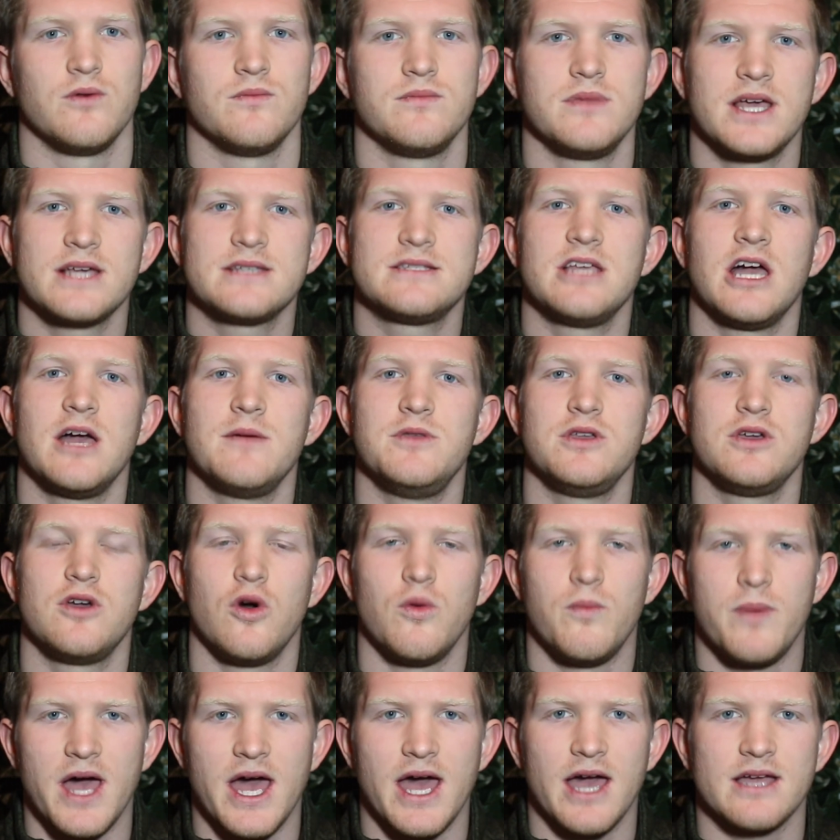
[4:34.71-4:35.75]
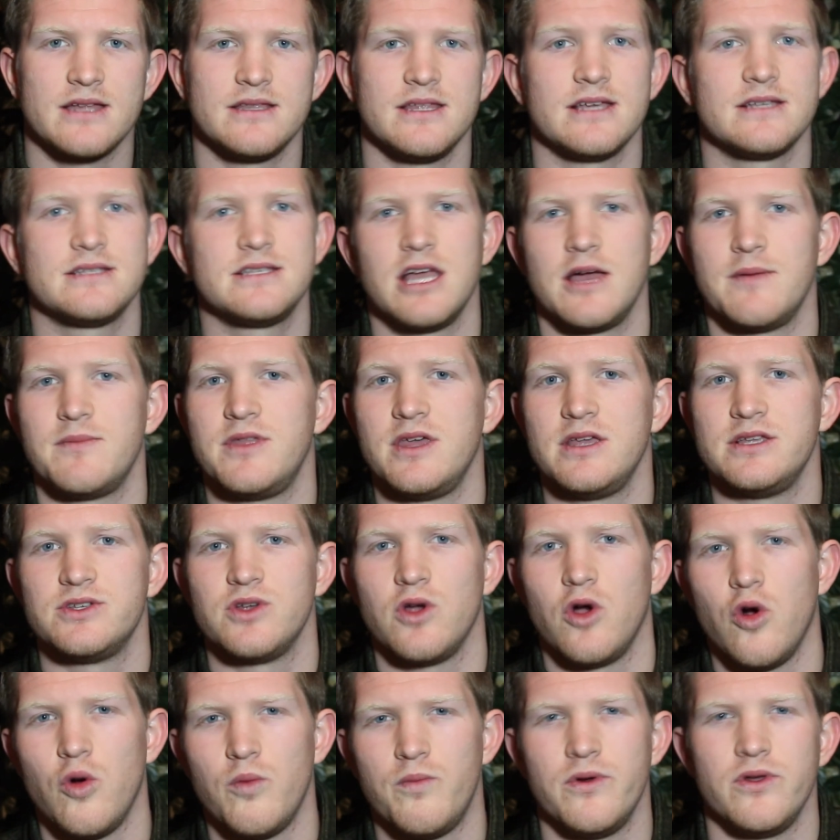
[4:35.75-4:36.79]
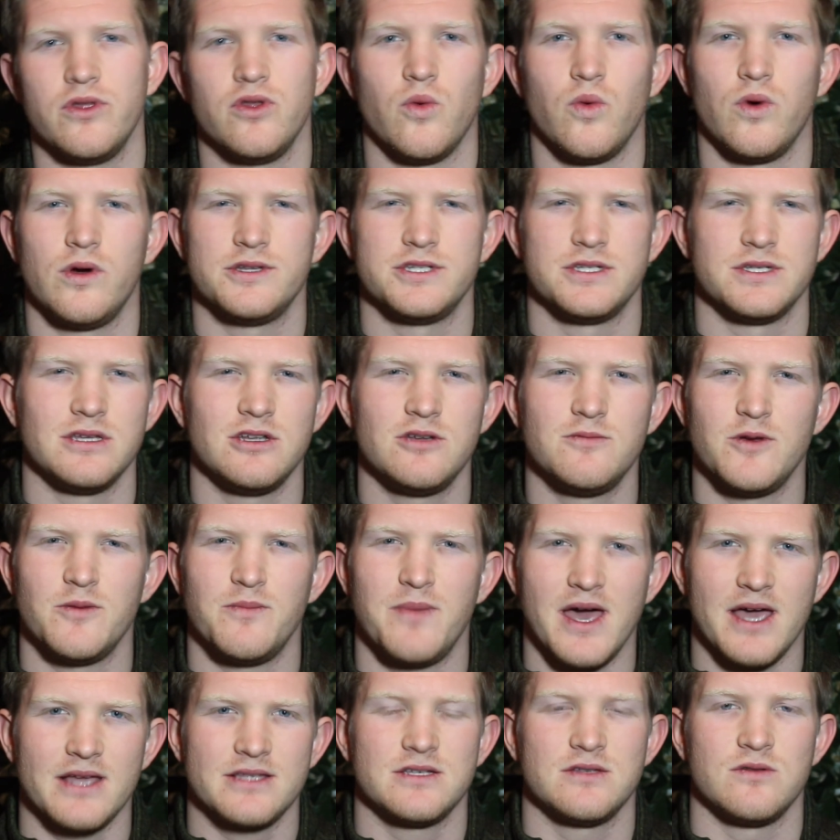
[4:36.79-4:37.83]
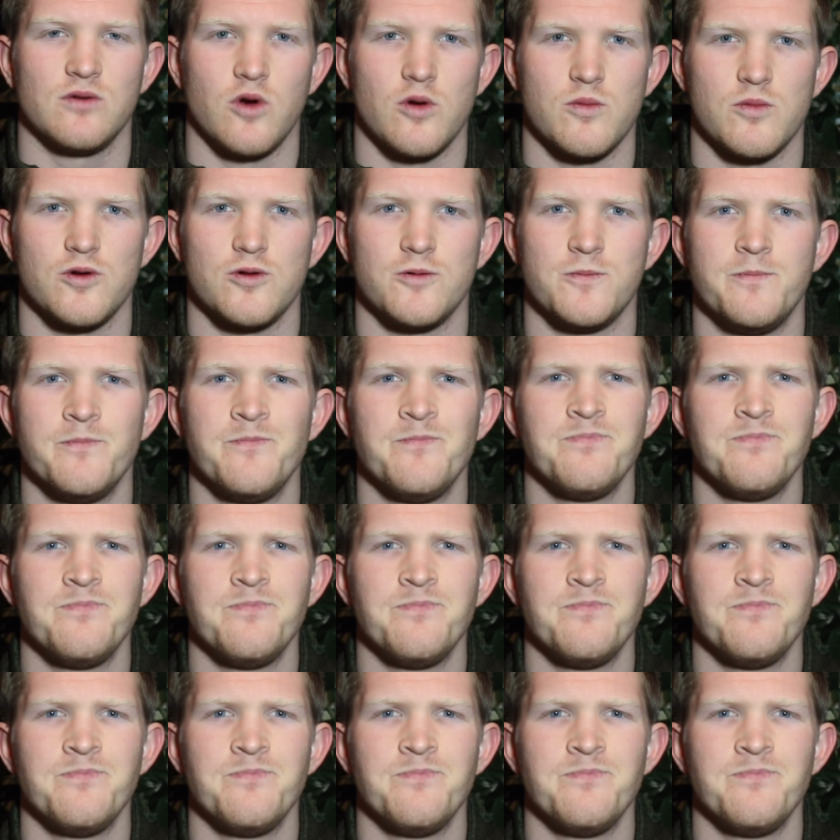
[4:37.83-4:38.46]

Next time you go back, next time things are open, the world's a little bit back to normal,